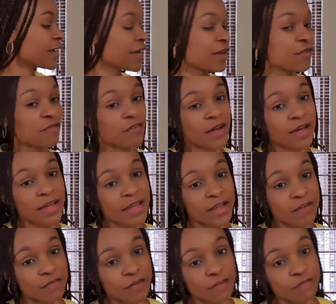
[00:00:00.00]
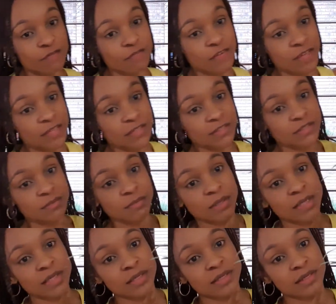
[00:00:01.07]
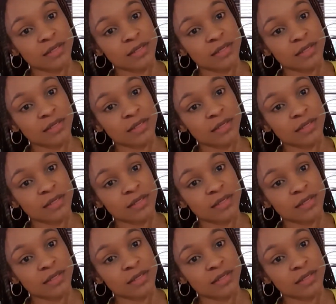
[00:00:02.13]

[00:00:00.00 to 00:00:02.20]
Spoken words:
ever failed me.